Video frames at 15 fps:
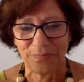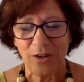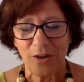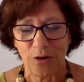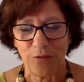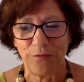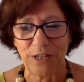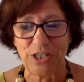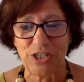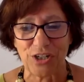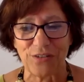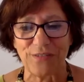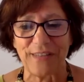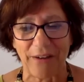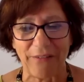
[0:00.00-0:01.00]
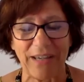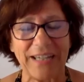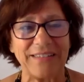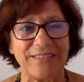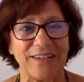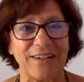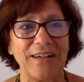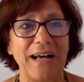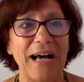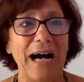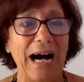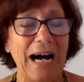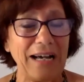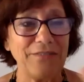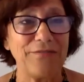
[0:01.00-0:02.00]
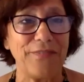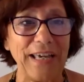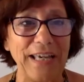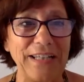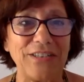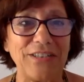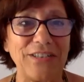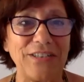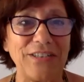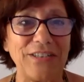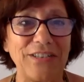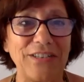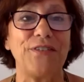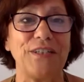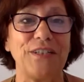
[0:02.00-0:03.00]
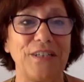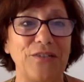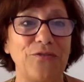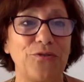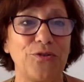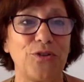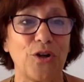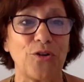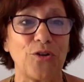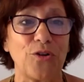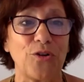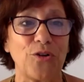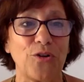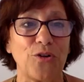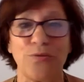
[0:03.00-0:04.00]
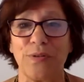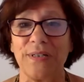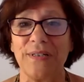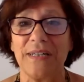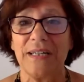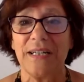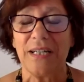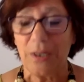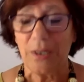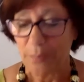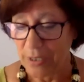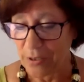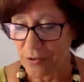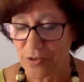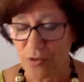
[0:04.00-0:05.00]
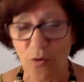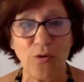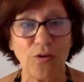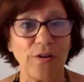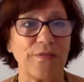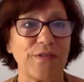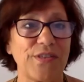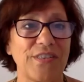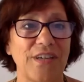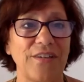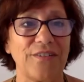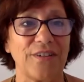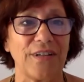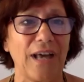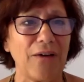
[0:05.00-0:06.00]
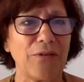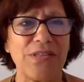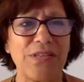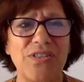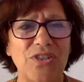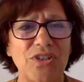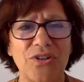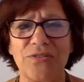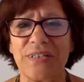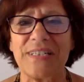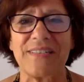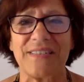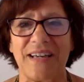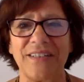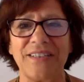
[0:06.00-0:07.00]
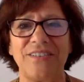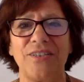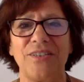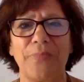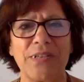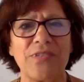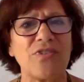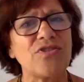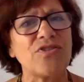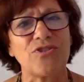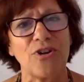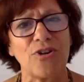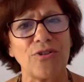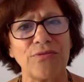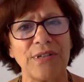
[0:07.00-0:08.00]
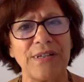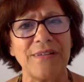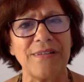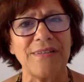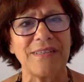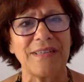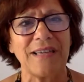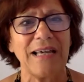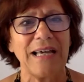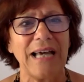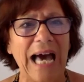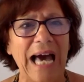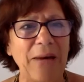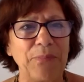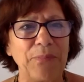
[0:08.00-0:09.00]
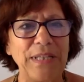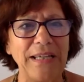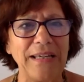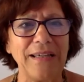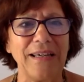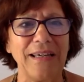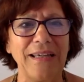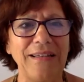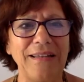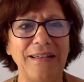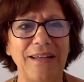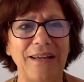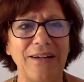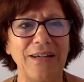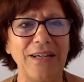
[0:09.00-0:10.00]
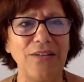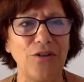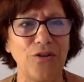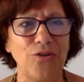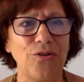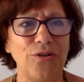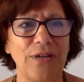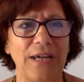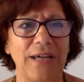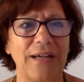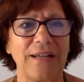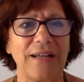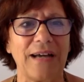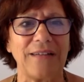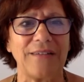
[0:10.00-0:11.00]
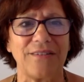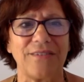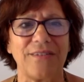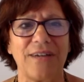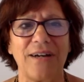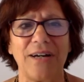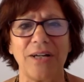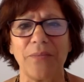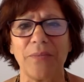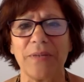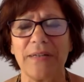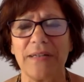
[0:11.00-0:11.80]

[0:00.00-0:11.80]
a fiction director, I then shifted into documentary because all of a sudden I was so excited by the stories happening in the UK at the time.